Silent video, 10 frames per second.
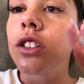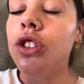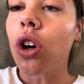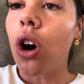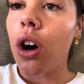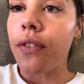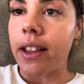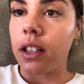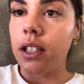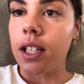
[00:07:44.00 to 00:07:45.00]
scarf
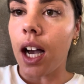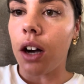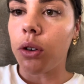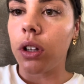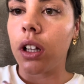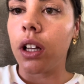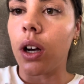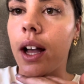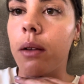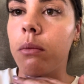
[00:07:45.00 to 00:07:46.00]
and the towel,
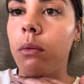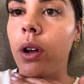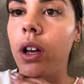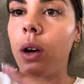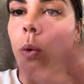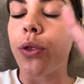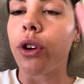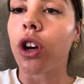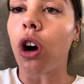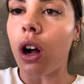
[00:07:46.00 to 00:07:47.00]
with
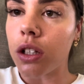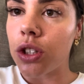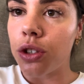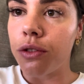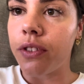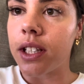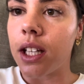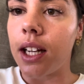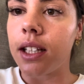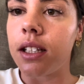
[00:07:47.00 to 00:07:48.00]
regards to
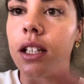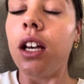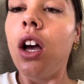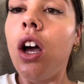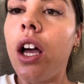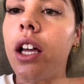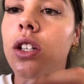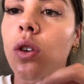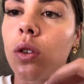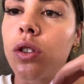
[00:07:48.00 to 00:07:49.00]
fertility,
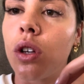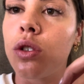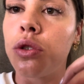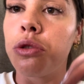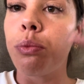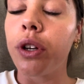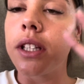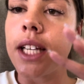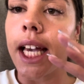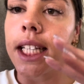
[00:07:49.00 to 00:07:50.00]
is also to
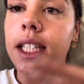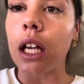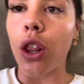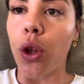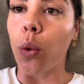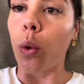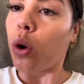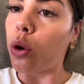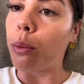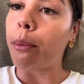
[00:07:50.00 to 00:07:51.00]
protect the
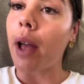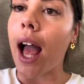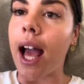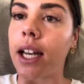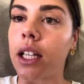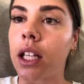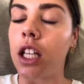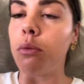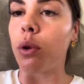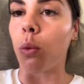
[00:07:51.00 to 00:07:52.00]
womb and
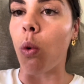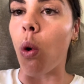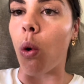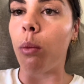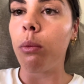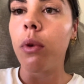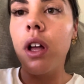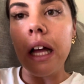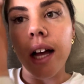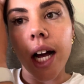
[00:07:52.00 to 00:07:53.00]
keep it warm,
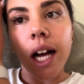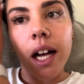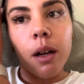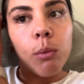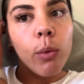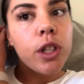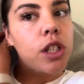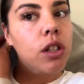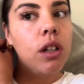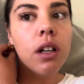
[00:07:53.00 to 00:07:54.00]
which
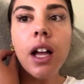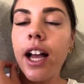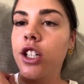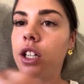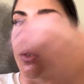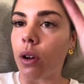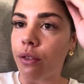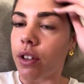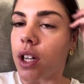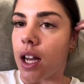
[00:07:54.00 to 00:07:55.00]
is actually one
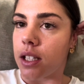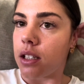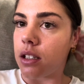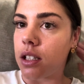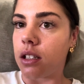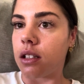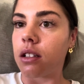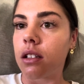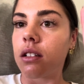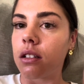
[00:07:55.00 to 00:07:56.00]
of the nicest
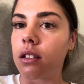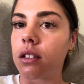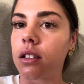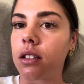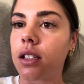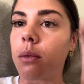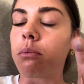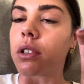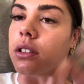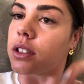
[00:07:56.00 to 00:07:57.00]

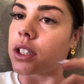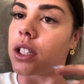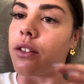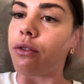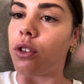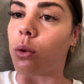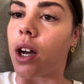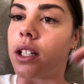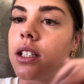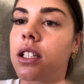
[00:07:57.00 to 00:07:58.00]
symbols if you want.